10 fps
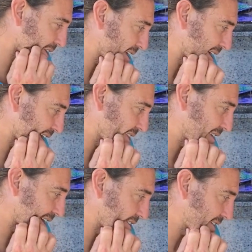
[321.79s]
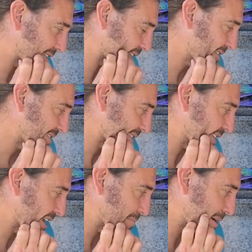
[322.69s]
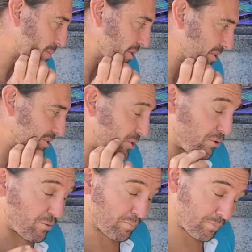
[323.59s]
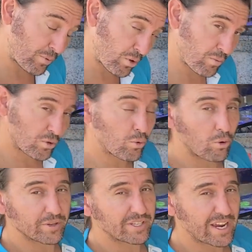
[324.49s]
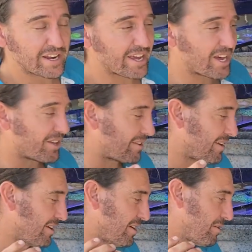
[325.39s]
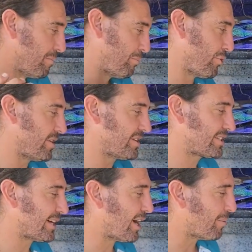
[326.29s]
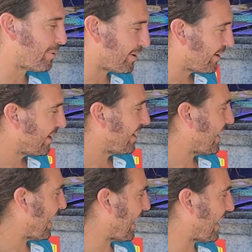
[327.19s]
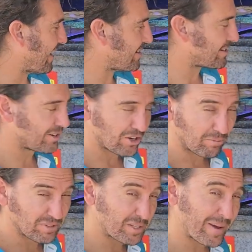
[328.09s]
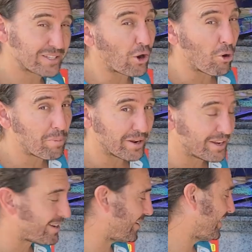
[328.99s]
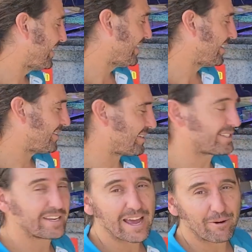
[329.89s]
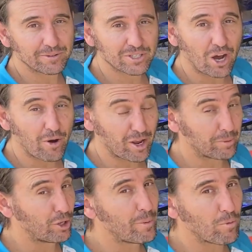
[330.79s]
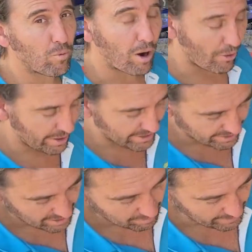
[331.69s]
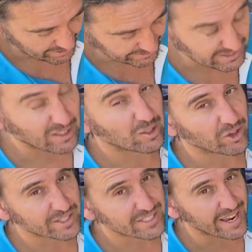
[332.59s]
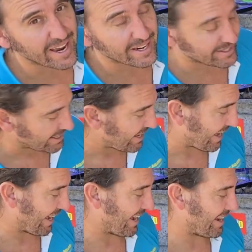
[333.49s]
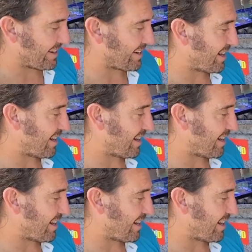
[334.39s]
the other team members took all the sand out, put it in this tub, and I'm just about to open it to see how it's going. I'm a little bit worried because it's a lot of sand and